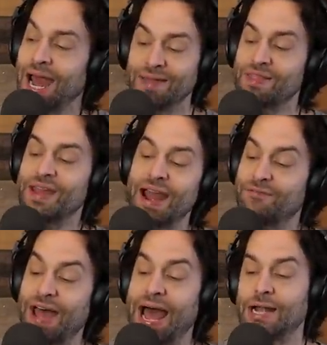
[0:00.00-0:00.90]
and then they
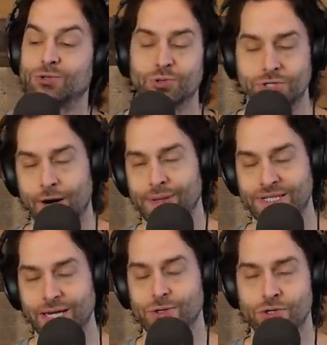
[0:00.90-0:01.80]
have the actual Starbucks
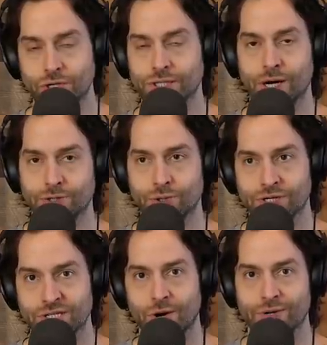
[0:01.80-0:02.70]
that you should go to
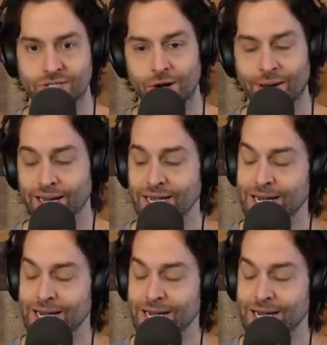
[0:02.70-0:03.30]
because no one's going.